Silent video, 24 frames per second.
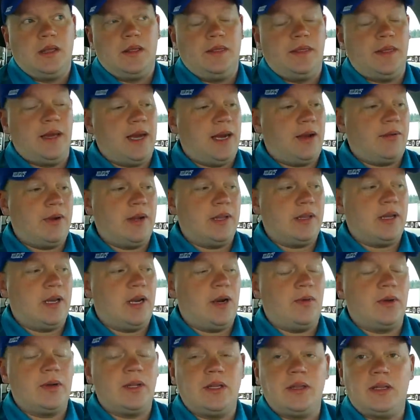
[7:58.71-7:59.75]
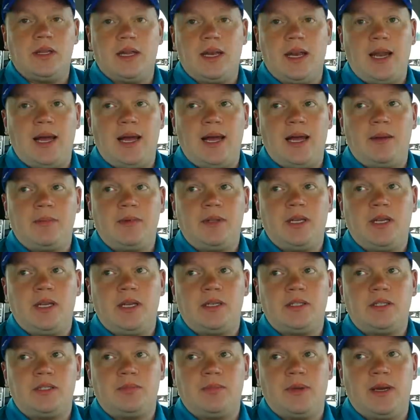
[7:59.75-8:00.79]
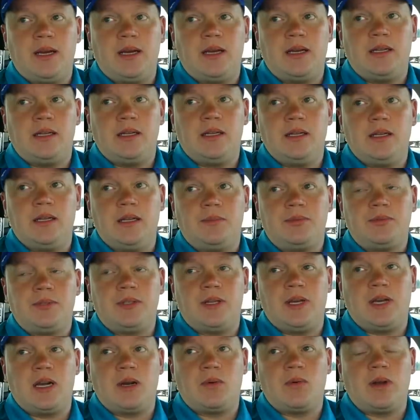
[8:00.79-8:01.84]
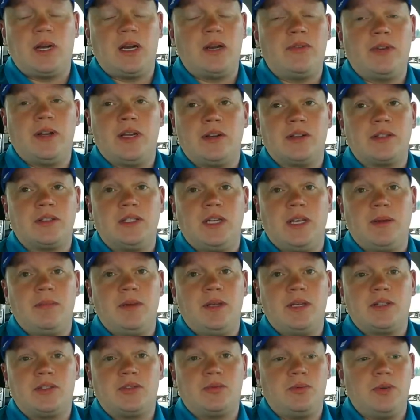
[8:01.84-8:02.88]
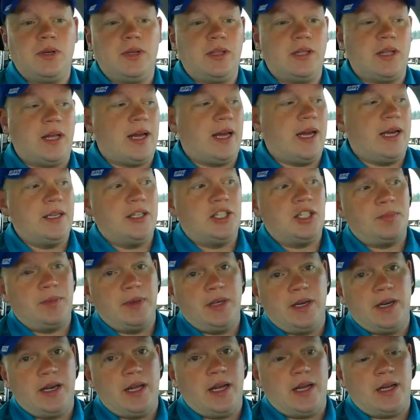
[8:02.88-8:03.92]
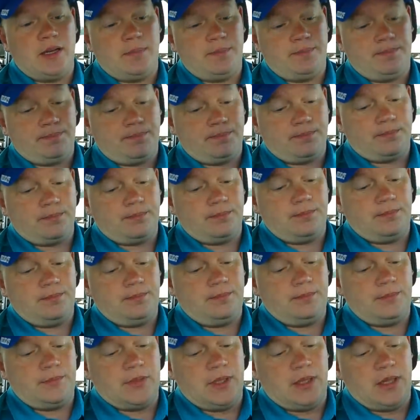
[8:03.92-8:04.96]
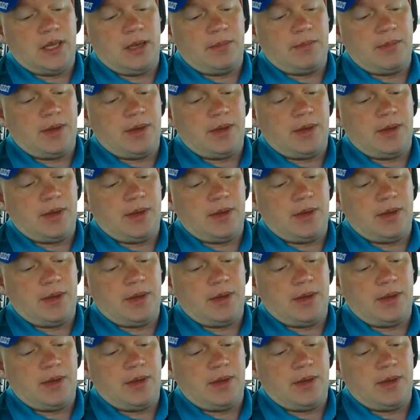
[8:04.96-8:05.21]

That right there, when the lime touched my lips there and whatever else they mixed with it, I had to spit it out in that